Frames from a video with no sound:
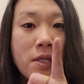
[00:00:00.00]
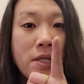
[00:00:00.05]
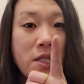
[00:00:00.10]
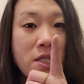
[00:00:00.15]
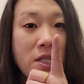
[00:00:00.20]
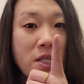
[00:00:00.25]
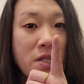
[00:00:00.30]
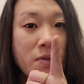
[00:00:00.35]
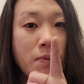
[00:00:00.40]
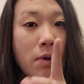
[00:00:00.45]

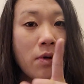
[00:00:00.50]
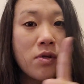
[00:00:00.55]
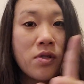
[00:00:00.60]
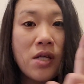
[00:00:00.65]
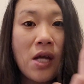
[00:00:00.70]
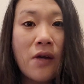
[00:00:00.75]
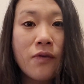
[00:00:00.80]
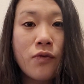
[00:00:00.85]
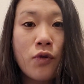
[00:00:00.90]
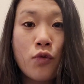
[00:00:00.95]
disposed
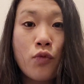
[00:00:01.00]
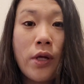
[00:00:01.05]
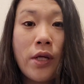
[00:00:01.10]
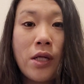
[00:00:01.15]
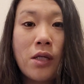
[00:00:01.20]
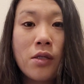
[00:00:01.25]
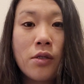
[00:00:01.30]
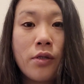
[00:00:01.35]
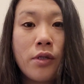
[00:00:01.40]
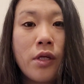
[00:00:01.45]
after
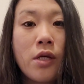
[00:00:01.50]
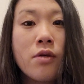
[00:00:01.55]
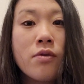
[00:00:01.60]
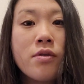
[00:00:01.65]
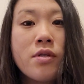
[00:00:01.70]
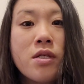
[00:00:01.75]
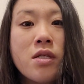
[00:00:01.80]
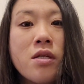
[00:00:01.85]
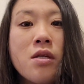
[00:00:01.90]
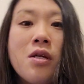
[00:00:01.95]
regular
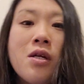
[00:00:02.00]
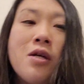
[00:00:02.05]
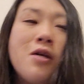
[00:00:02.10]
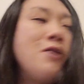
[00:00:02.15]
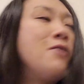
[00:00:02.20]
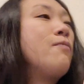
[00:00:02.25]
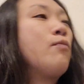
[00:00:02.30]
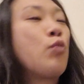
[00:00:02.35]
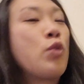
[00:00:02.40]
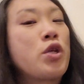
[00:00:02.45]
use,
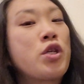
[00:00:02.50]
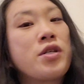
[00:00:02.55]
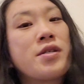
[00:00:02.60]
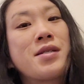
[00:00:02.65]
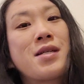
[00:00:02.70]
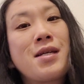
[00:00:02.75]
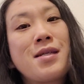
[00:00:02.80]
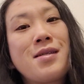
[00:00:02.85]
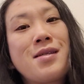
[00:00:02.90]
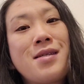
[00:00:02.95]
which is
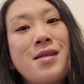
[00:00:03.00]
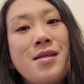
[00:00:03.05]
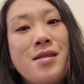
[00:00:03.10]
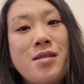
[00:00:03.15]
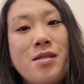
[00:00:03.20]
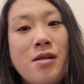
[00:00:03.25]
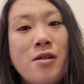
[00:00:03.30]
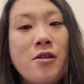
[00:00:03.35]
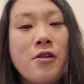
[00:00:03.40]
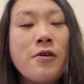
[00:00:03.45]

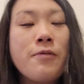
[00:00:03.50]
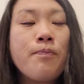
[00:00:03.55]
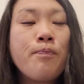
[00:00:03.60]
consistent.